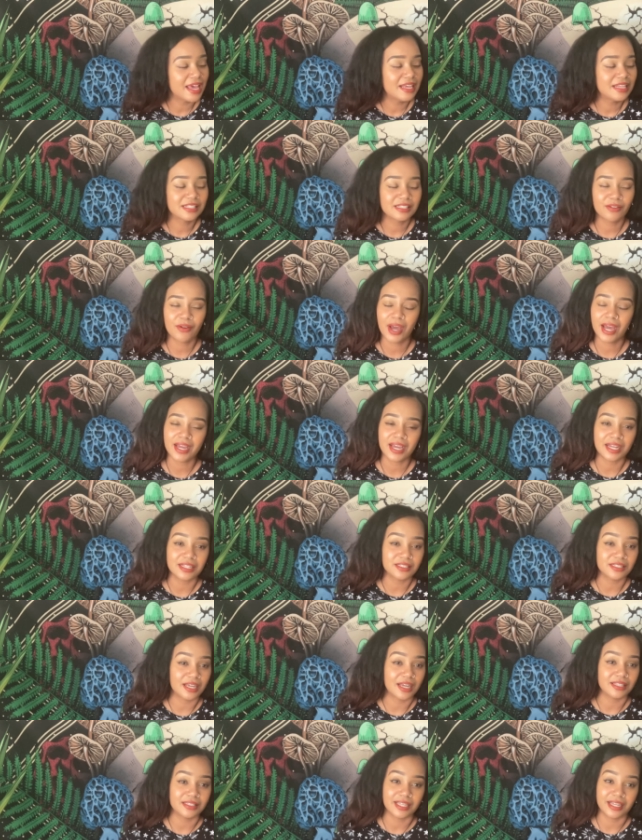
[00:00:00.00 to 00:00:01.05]
So I got
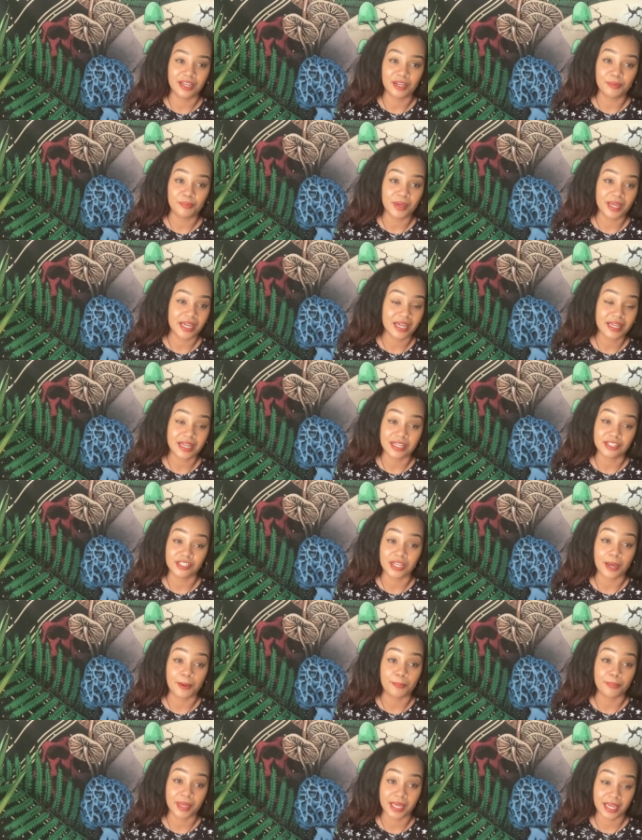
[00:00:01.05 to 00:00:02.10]
y'all down peg. I got
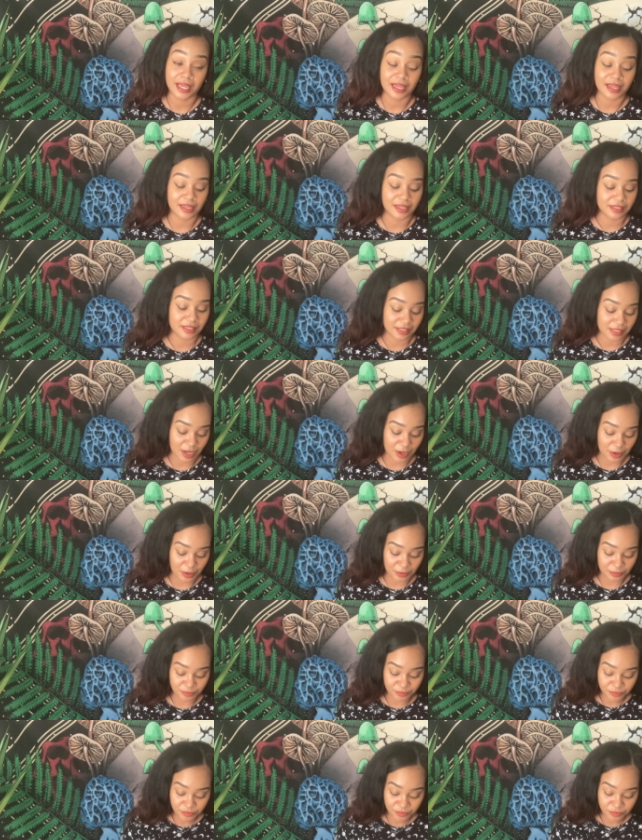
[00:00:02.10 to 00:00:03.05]
y'all pegged. So